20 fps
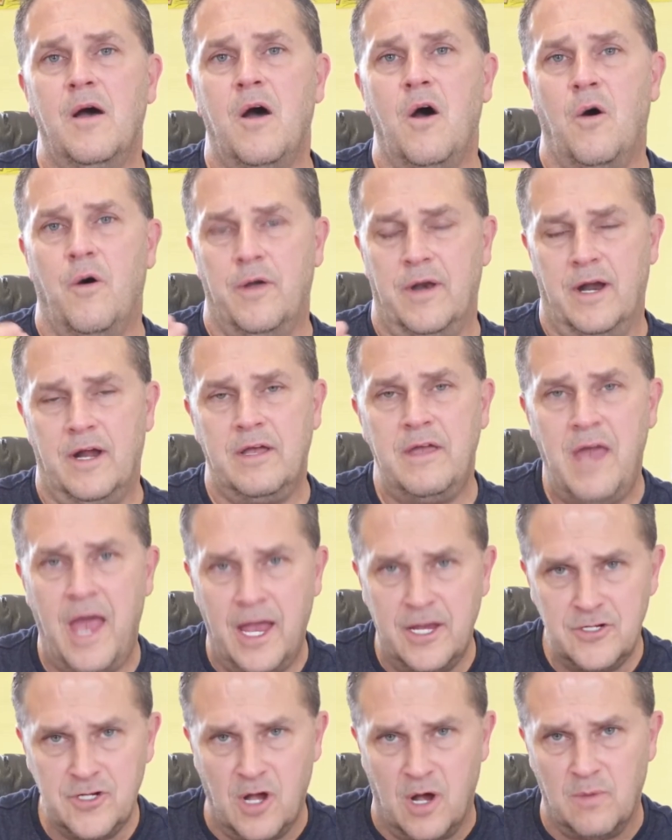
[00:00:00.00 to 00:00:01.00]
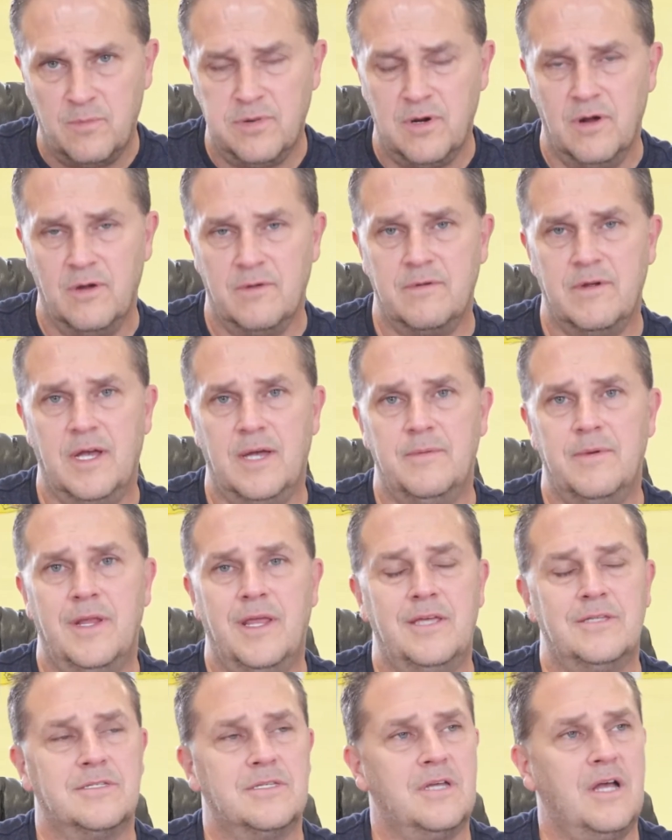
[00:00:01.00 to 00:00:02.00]
on our cash out program. And
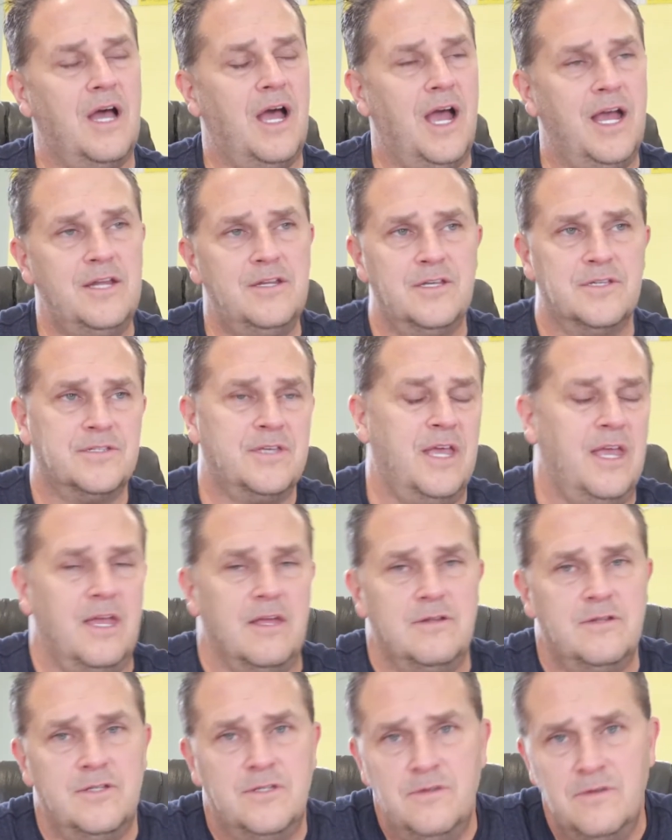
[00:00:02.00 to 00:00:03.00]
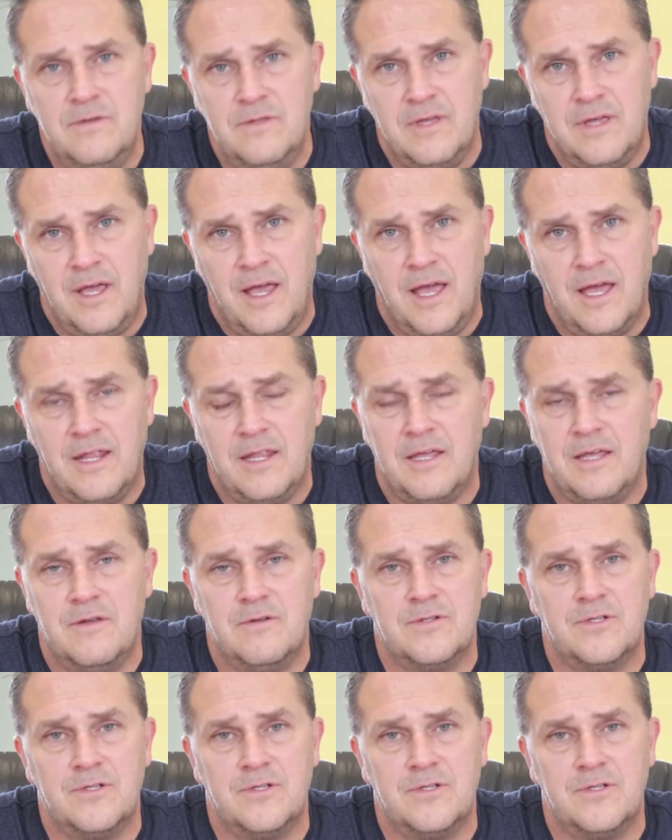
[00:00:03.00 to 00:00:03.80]
he said, I just can't do that. And